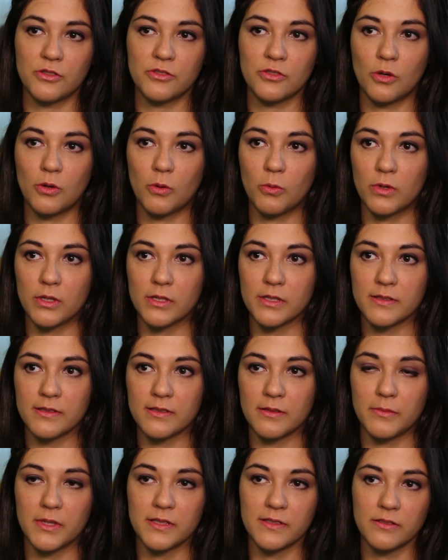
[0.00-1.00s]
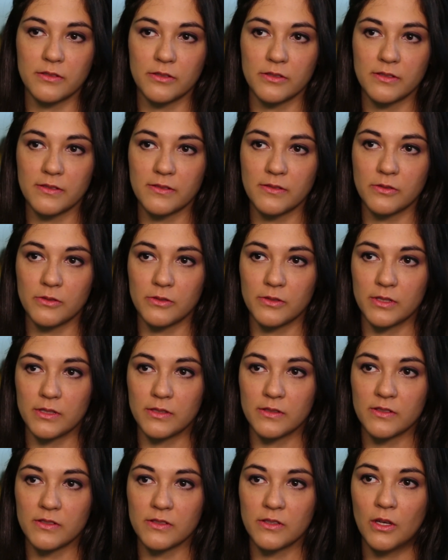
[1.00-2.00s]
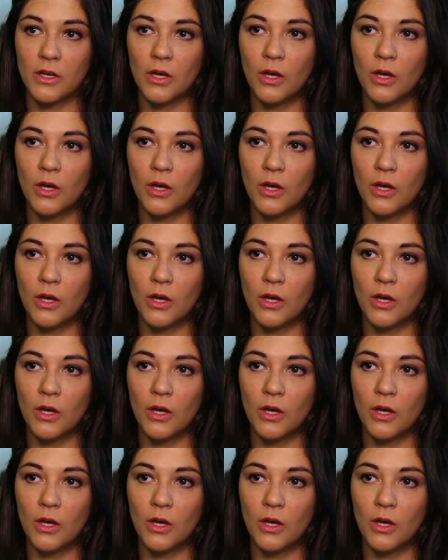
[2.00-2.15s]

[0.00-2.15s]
towards a master's students.